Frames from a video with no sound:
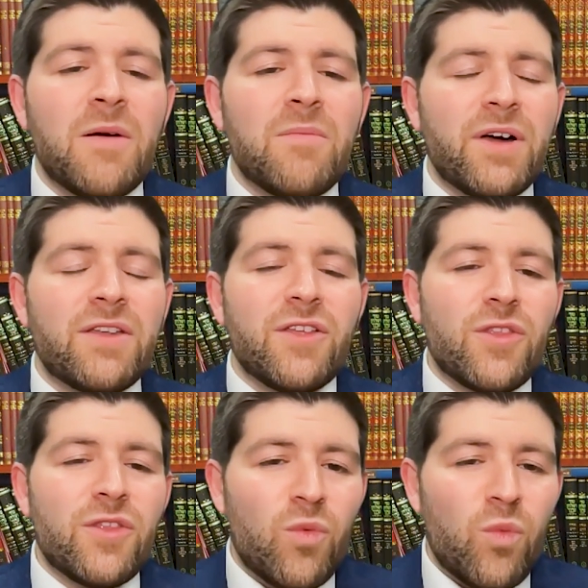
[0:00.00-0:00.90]
But
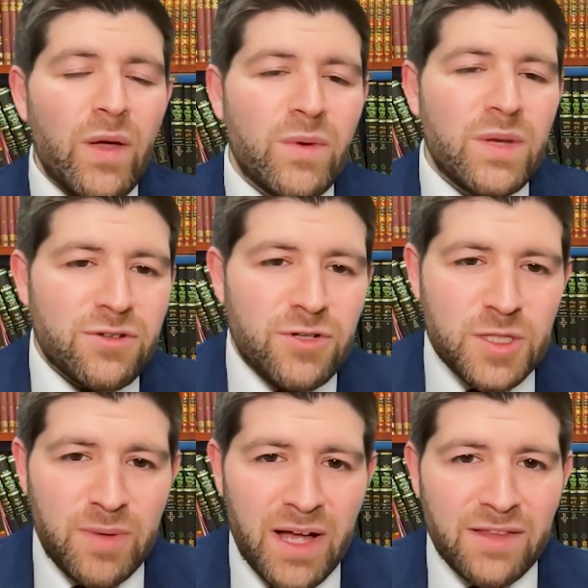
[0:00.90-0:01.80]
the way we need to
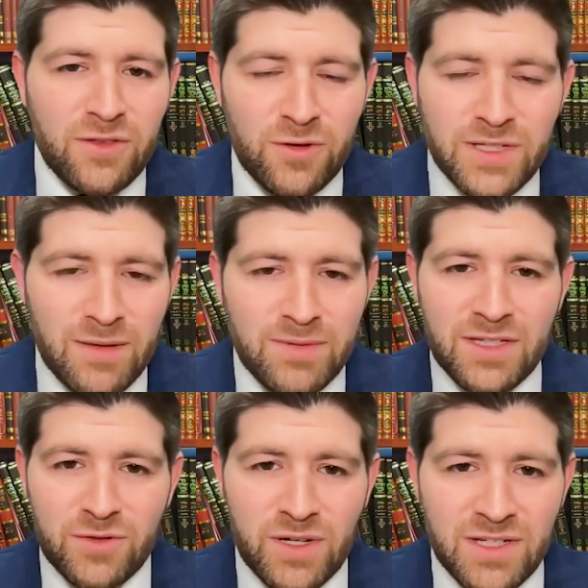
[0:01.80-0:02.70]
respond in those types of
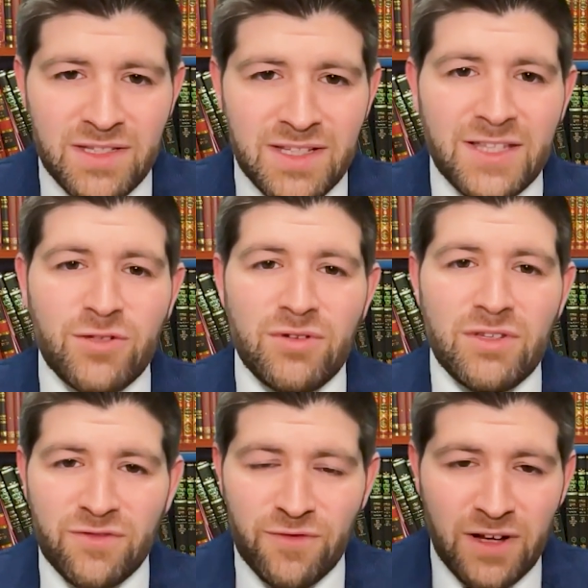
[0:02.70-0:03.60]
situations is you need
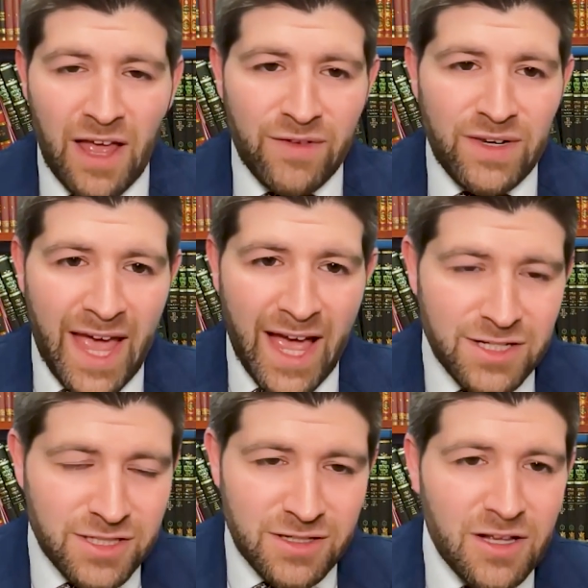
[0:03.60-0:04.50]
to have an
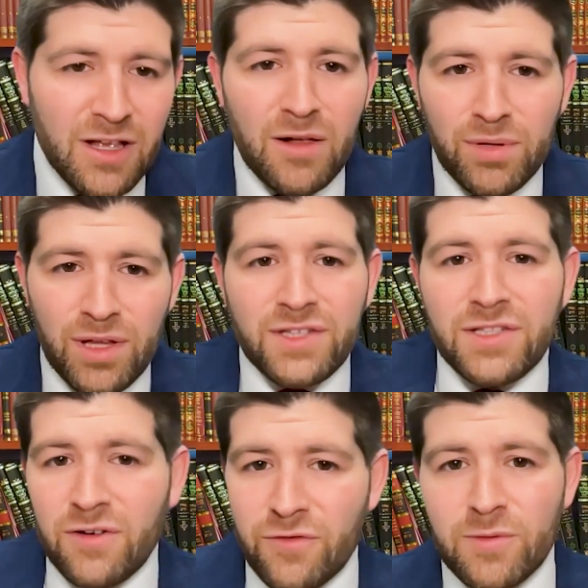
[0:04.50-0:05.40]
action plus
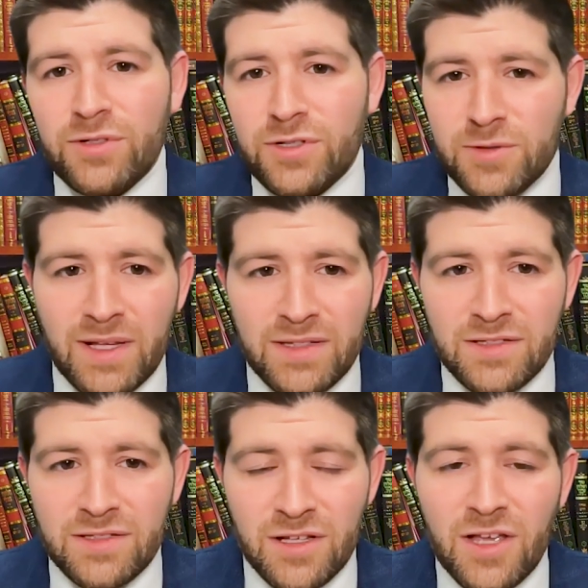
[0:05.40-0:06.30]
a verbal response.